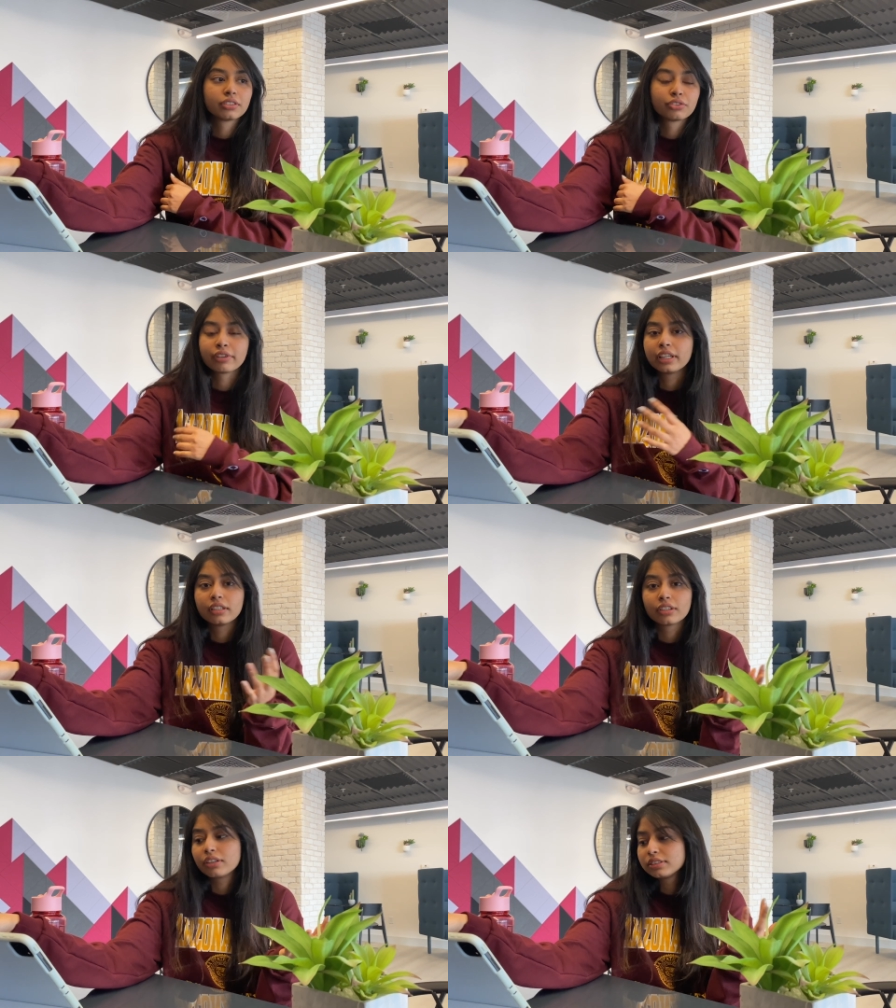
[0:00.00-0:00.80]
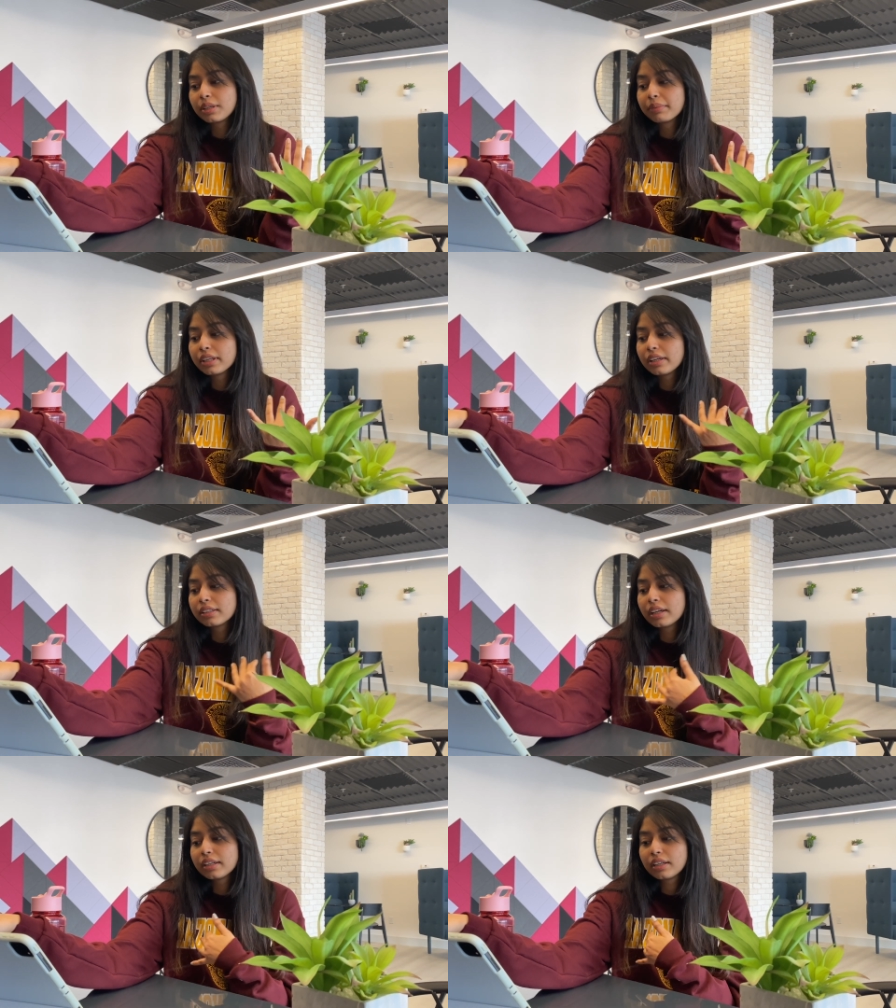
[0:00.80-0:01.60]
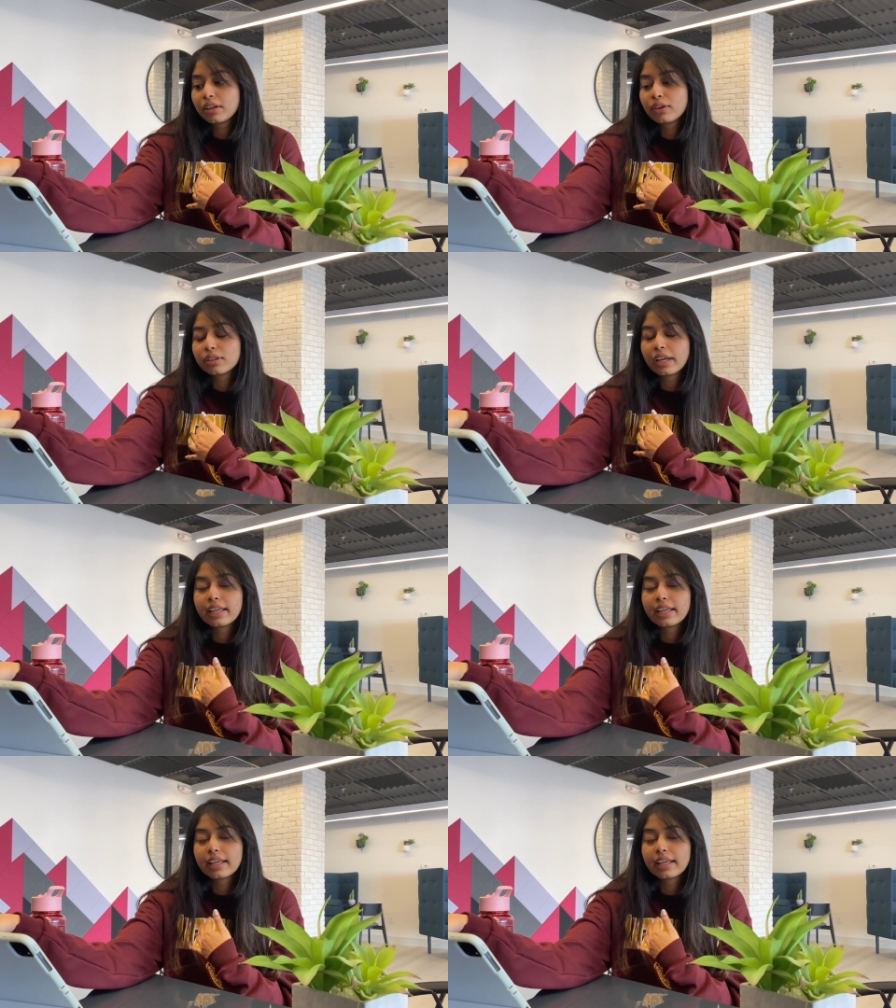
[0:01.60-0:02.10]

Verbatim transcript: drink or something like that or